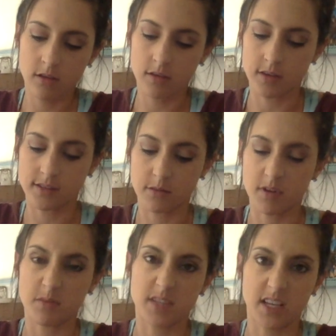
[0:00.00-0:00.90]
because
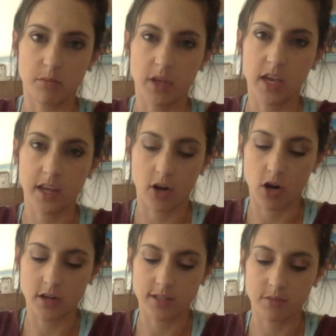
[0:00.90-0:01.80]
sometimes it can be kind of
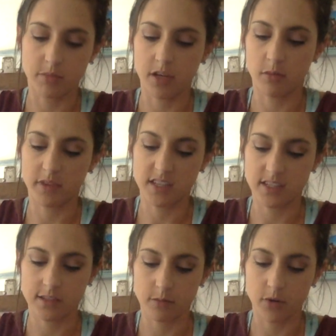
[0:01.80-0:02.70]
hard to peel, but this
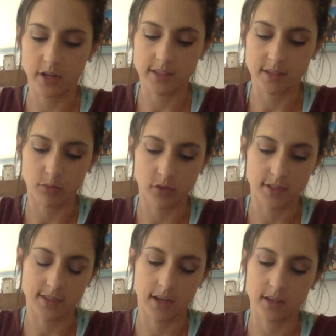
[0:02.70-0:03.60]
is a pretty simple
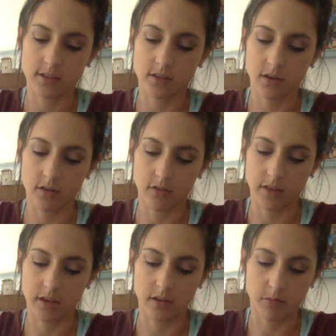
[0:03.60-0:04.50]
design, so I don't
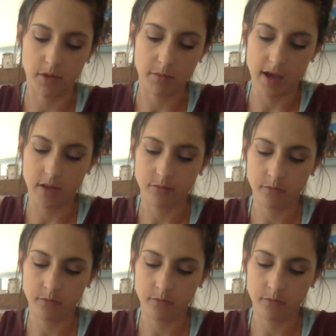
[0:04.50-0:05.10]
think it'll be bad.